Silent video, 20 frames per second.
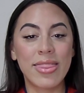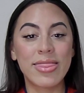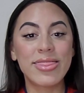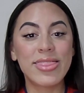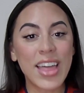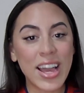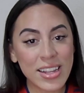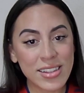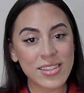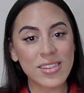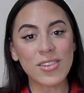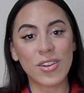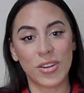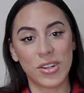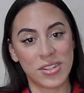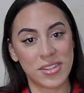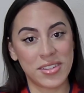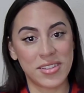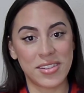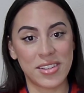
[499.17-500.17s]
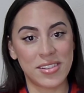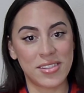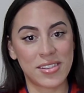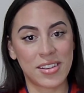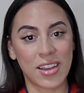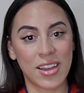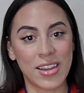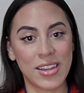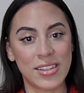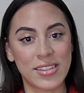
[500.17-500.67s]
That's a narcissist,
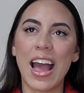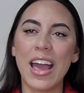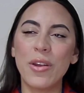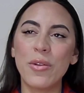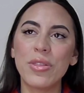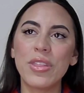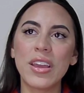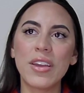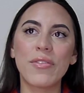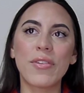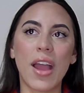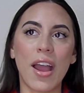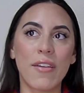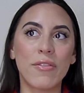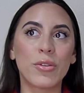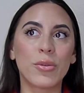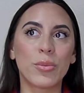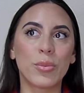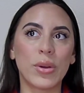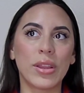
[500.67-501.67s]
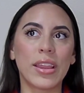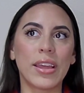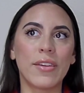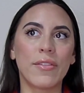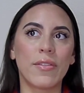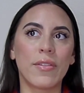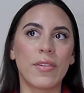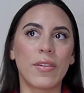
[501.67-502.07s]
guys. I don't think I've ever really